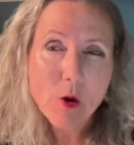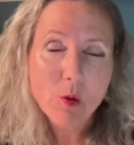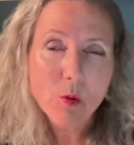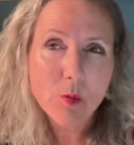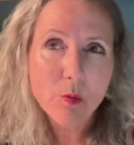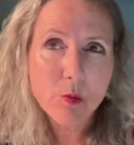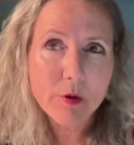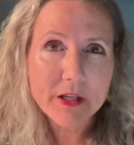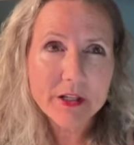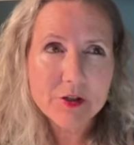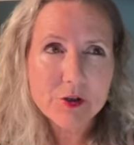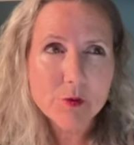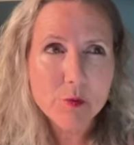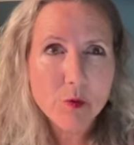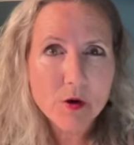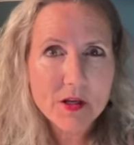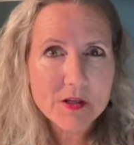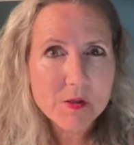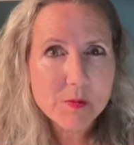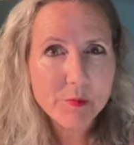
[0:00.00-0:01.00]
which
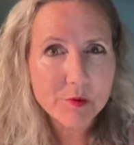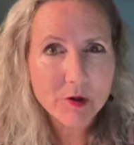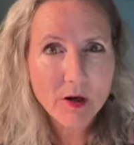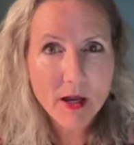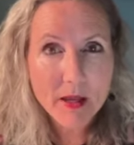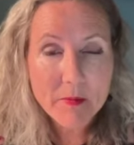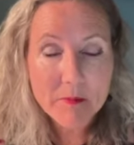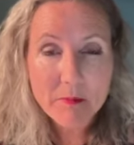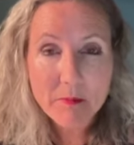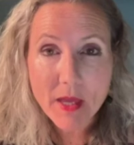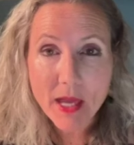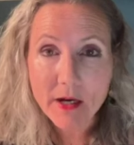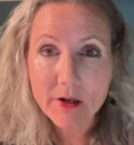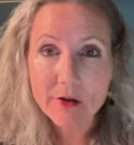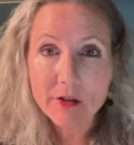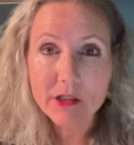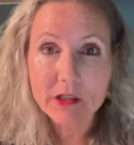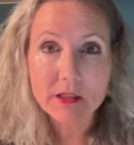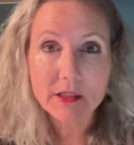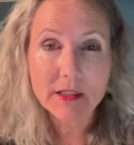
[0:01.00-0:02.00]
was
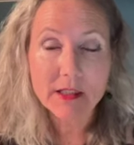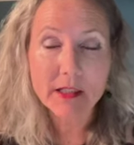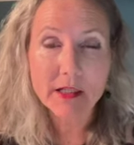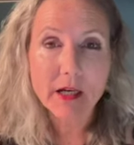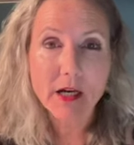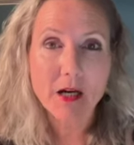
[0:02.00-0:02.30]
primarily